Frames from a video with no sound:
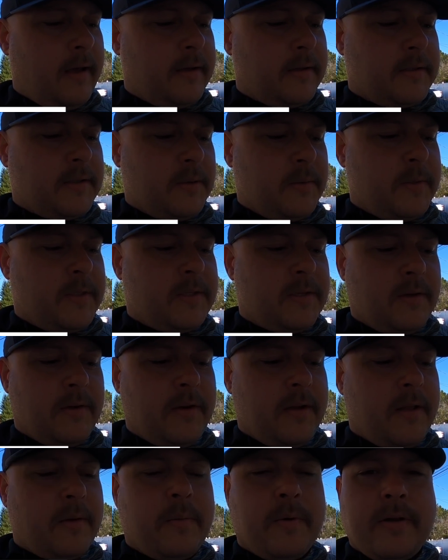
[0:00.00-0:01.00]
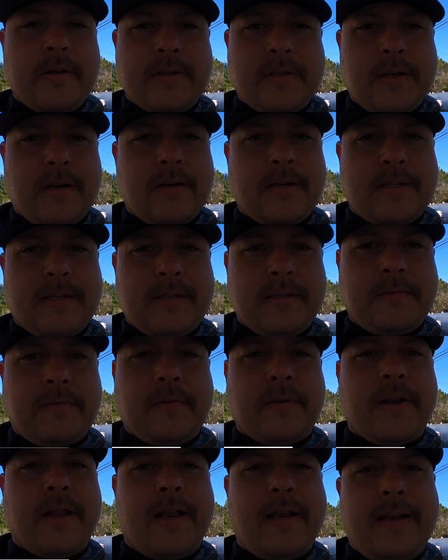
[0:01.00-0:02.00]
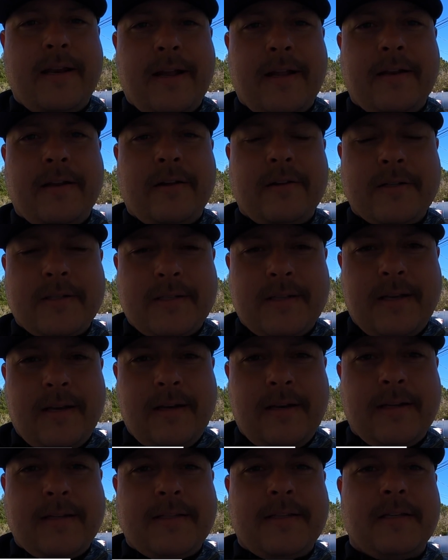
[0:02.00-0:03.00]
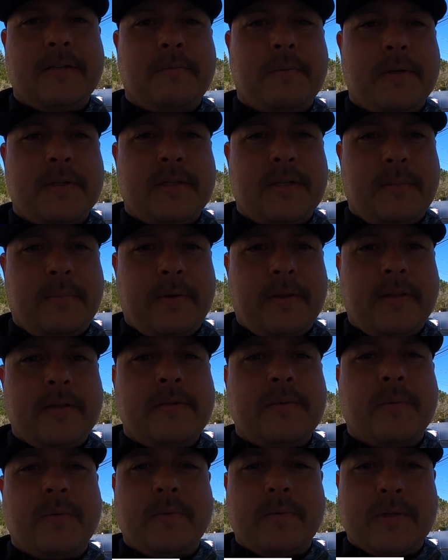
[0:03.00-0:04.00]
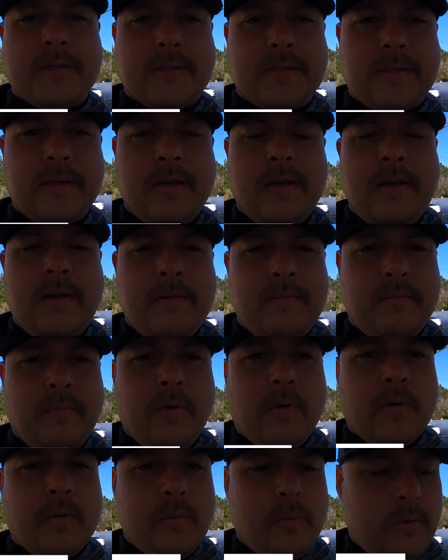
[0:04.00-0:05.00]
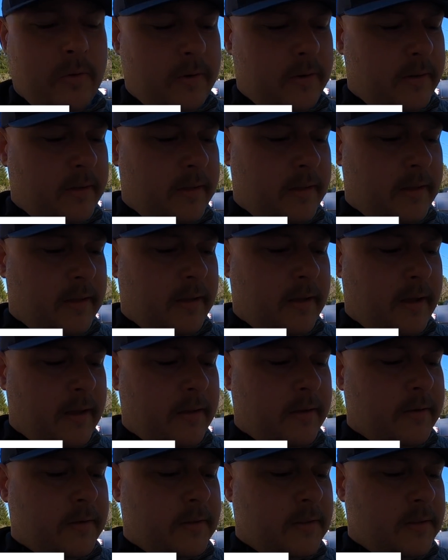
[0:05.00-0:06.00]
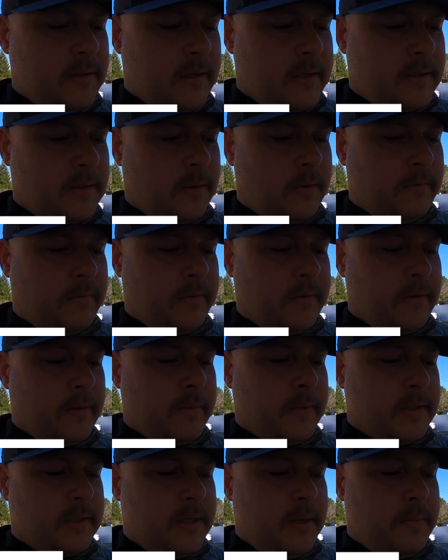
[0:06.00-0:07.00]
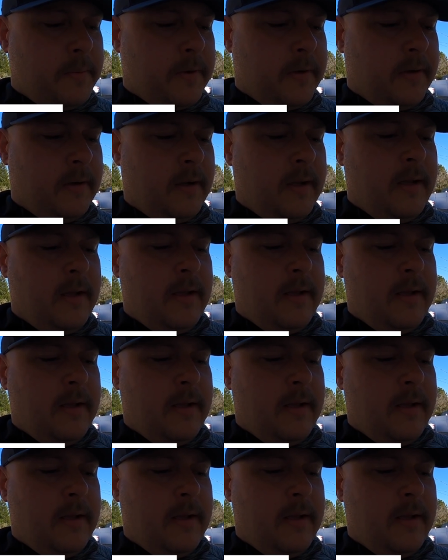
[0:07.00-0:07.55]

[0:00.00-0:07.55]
So we sold another one of those harnesses for $99.99 plus shipping. This one was more worn than the others, so I sold it for a little bit cheaper.